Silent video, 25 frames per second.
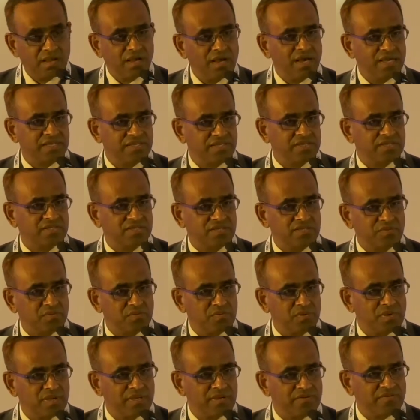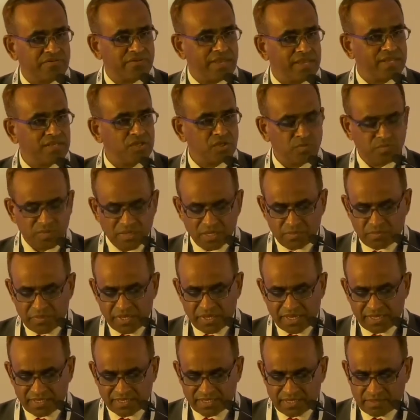I just randomly
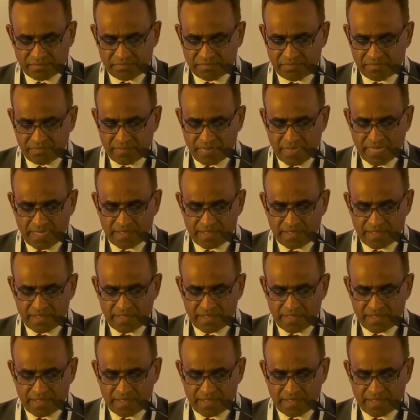picked up